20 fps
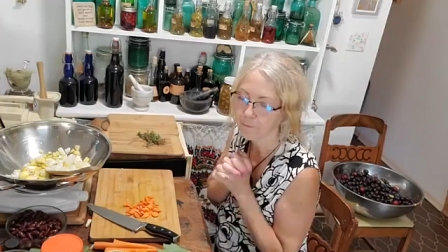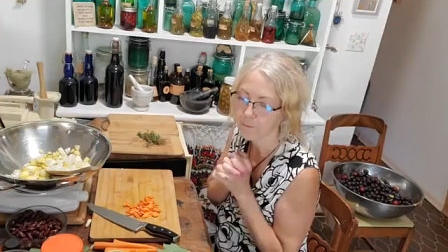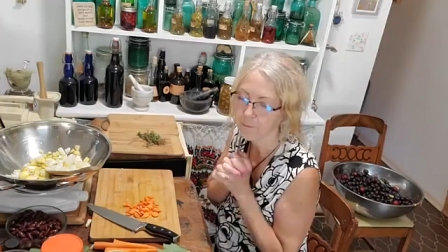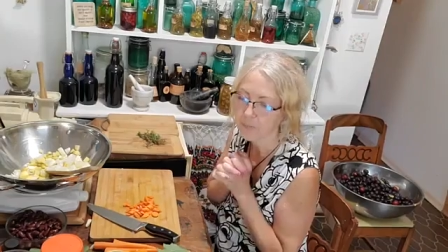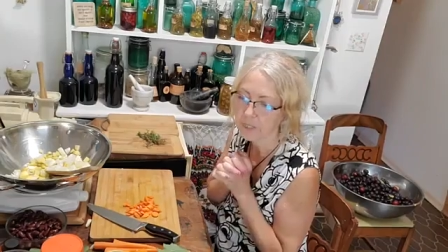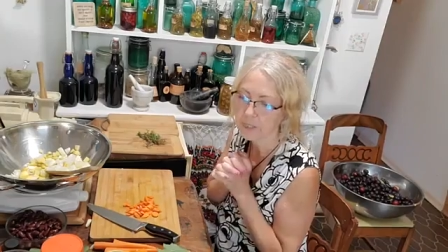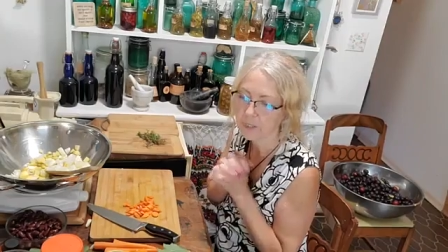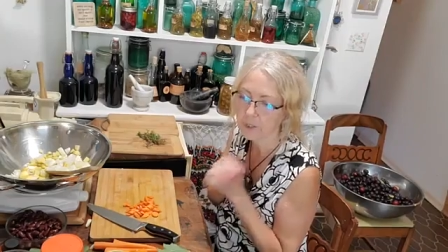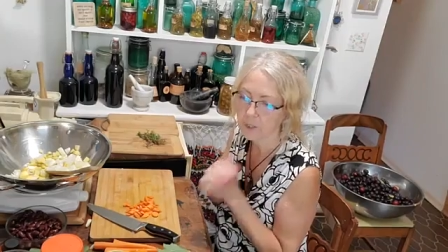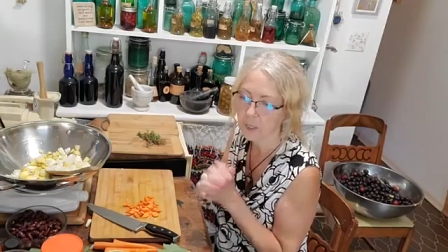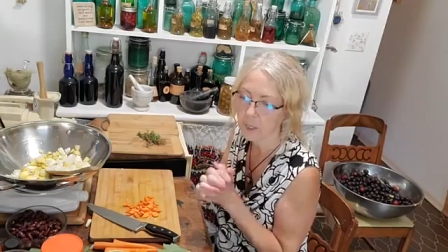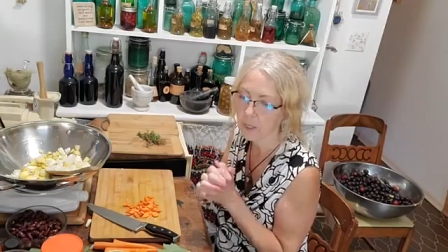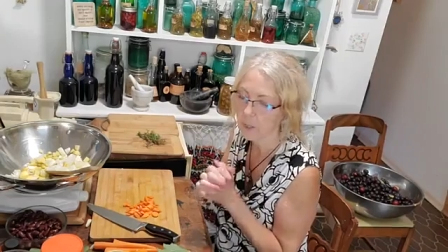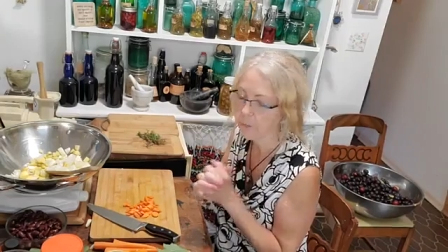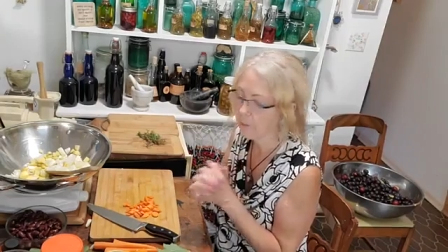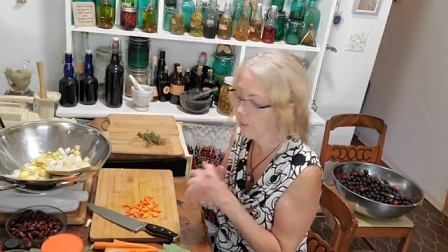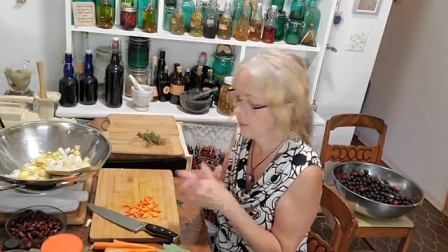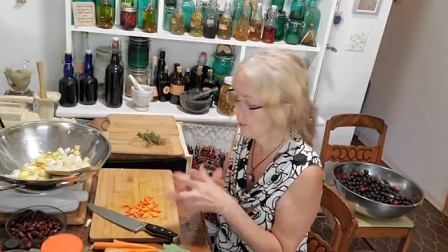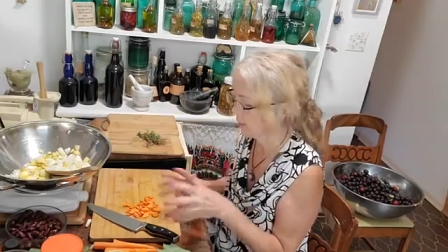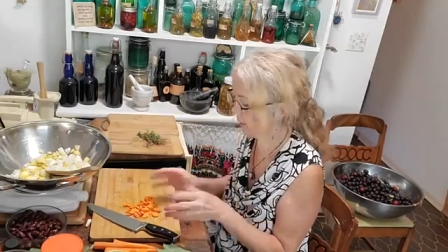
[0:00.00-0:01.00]
stock up
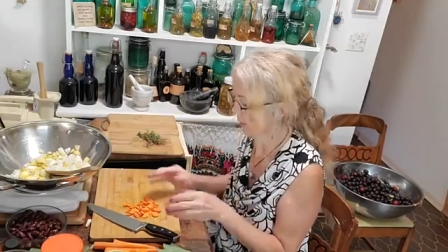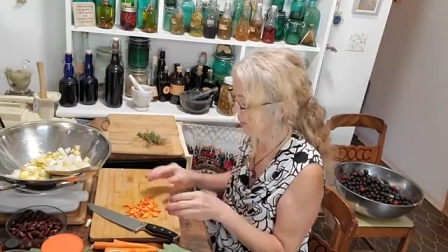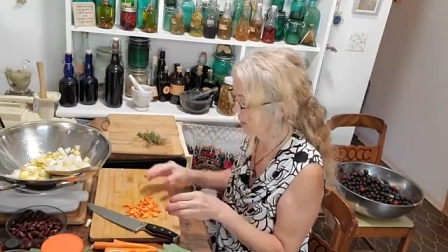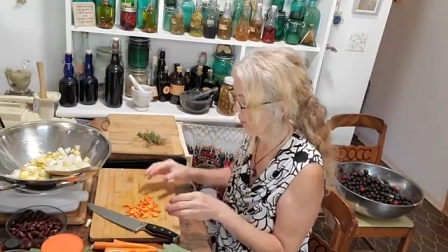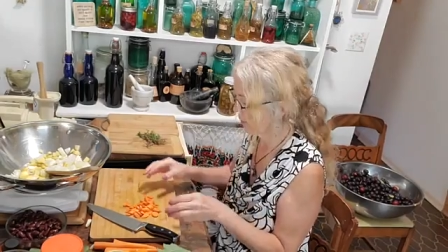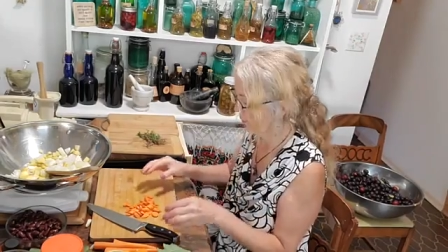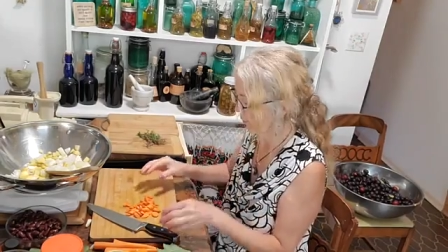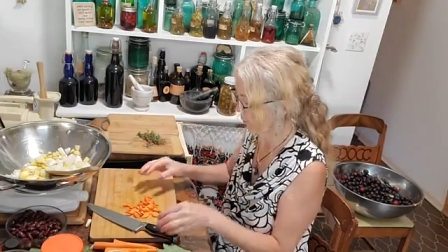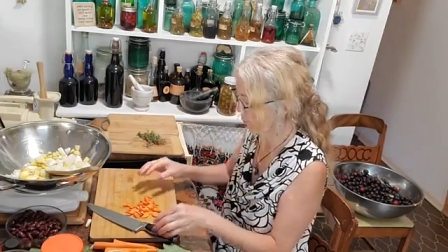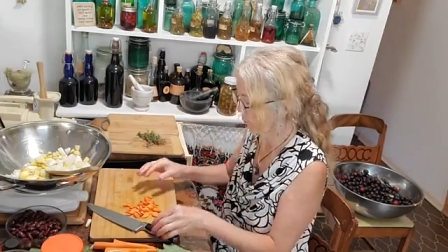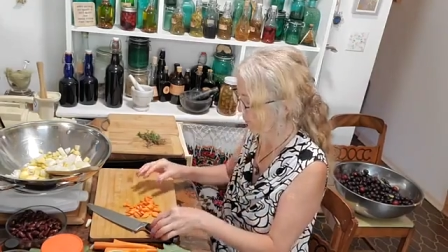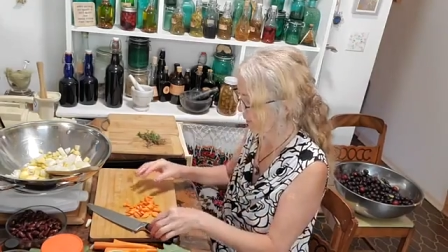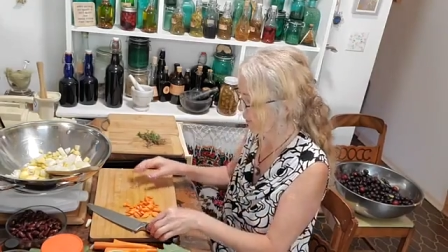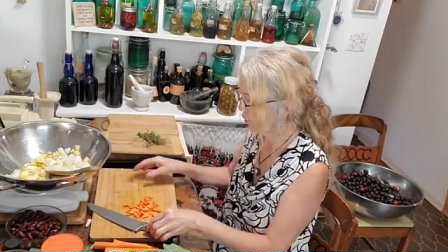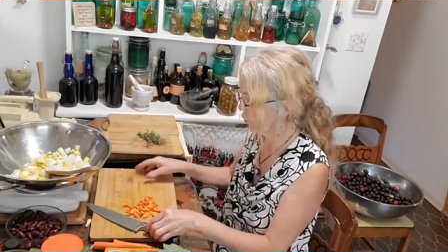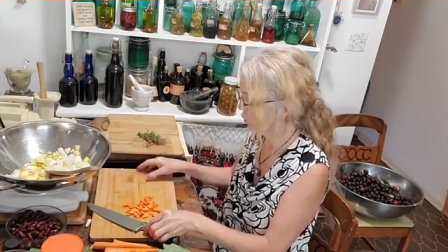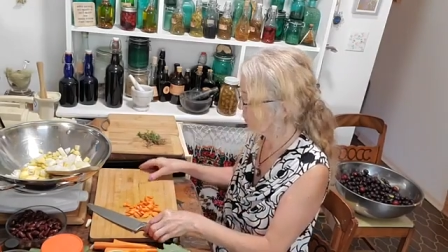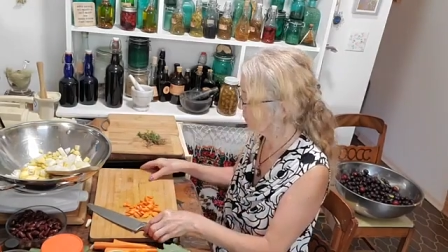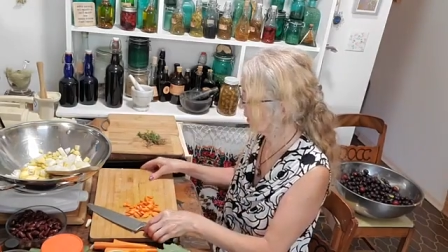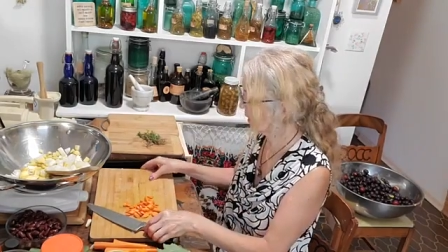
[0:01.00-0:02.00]
on onions for the
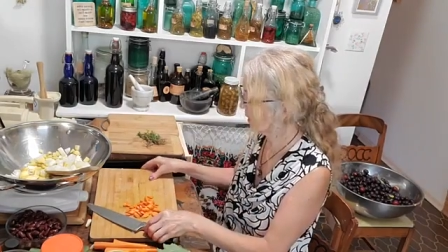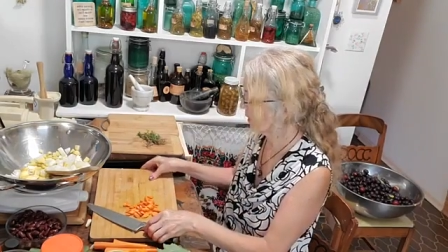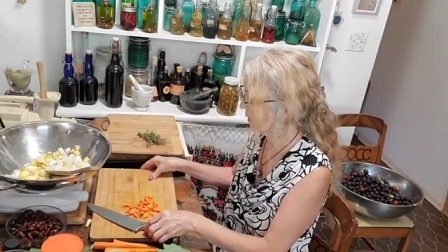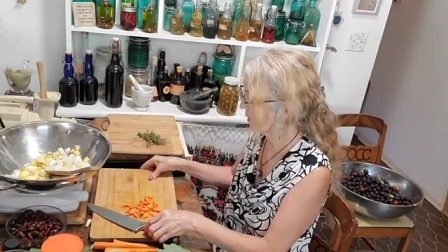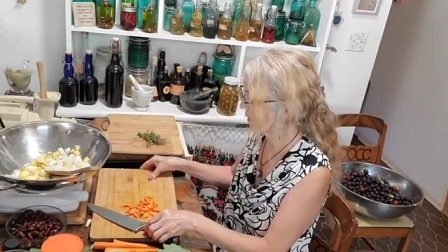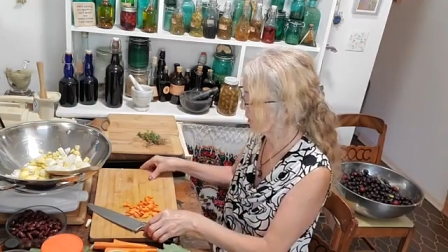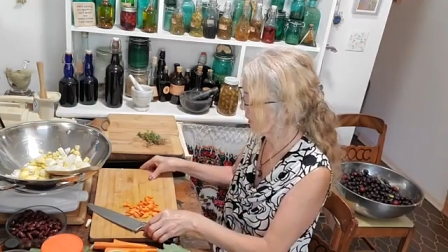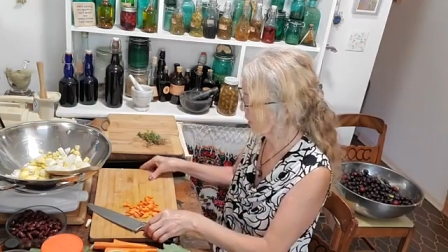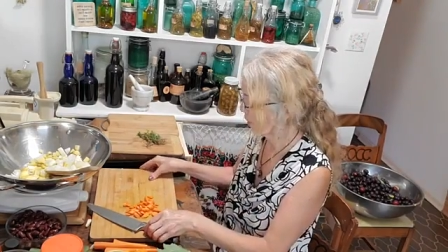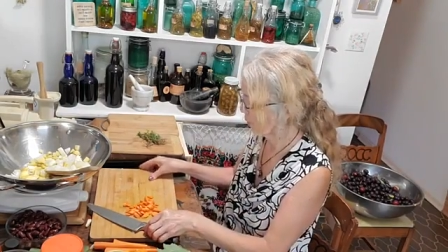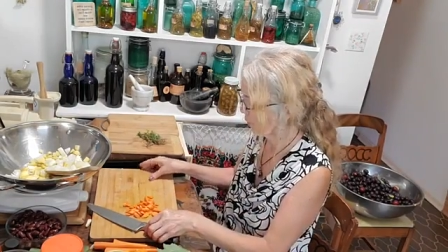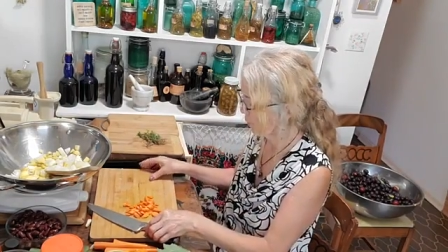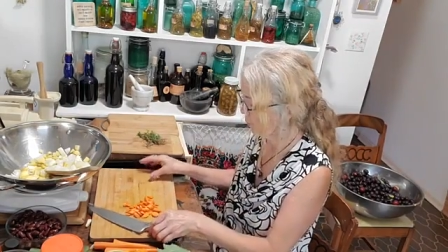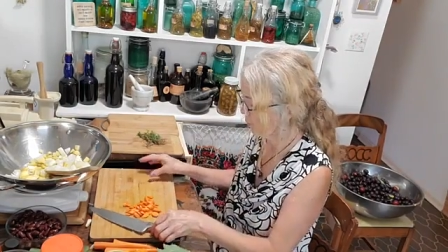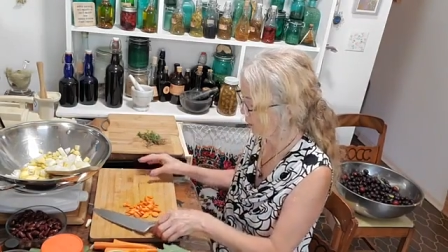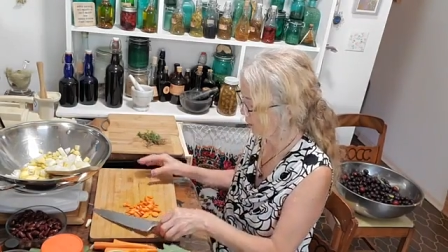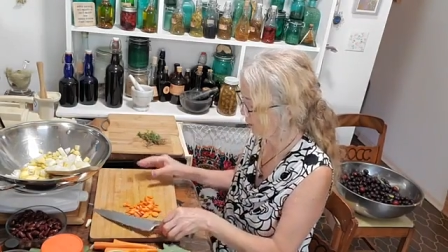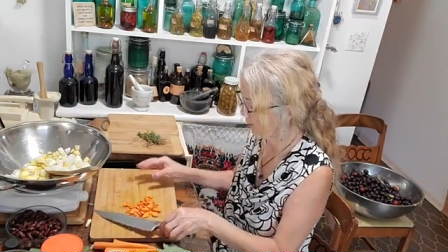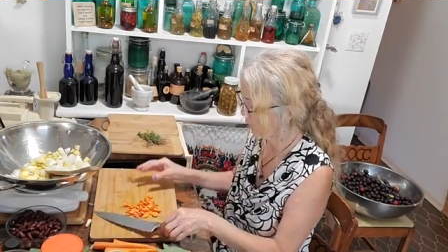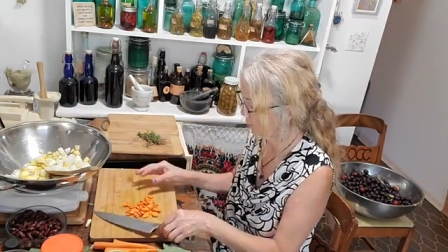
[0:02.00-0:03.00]
winter because they are
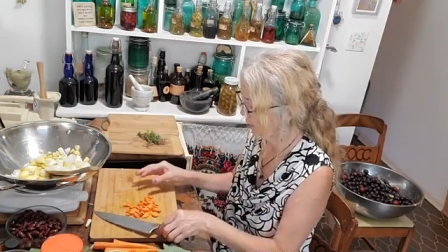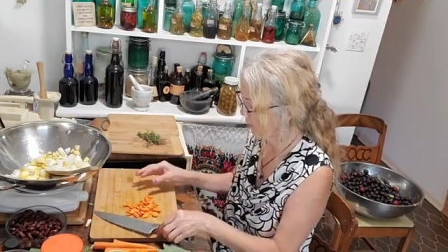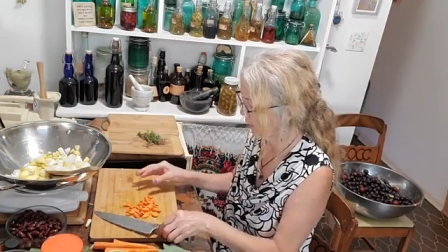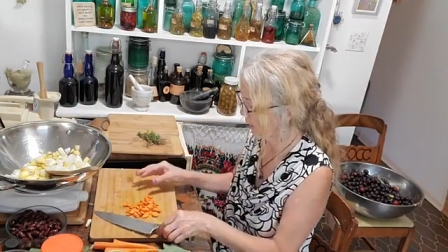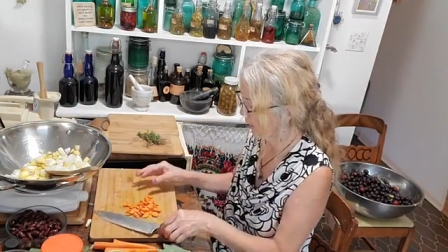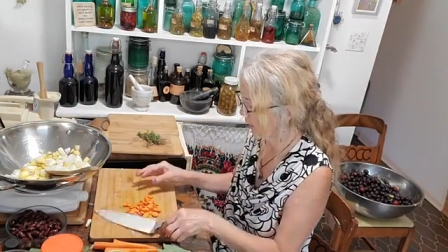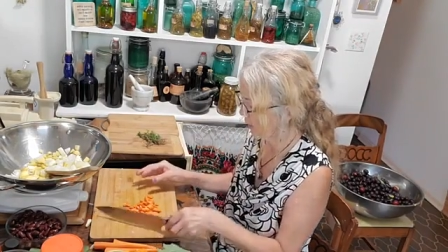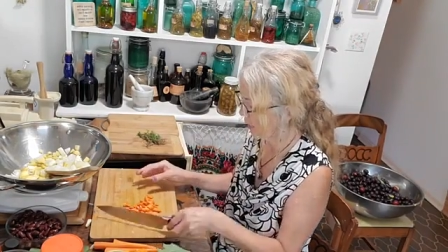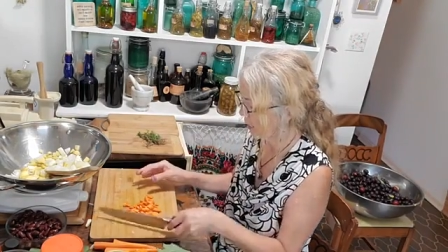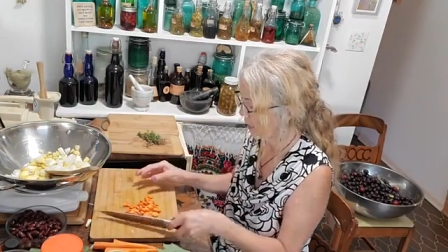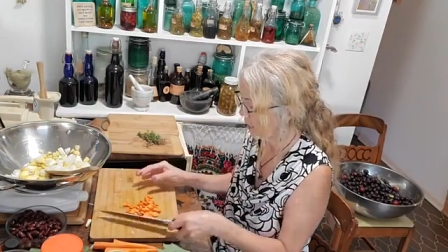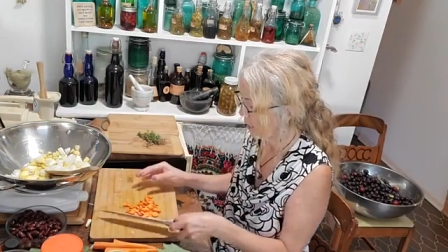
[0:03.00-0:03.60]
really, really